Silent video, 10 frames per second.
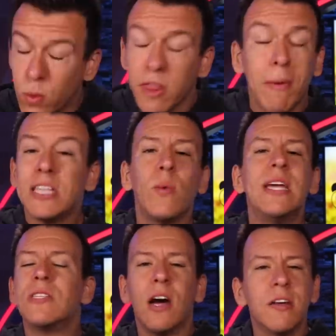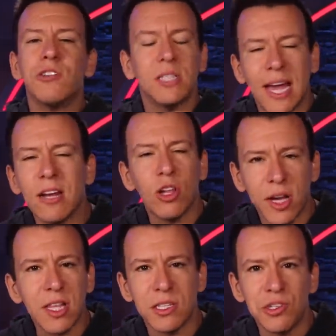one of the best ways to understand and
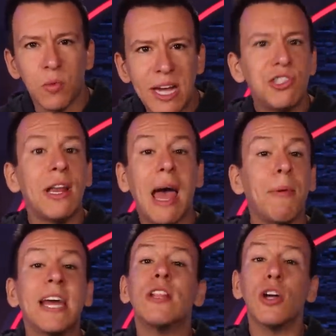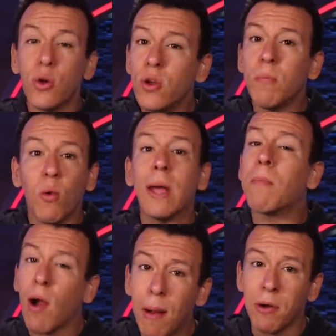look at the situation happening at Laguna
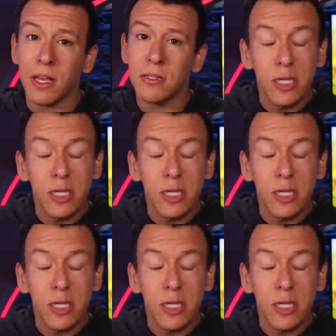Point Properties.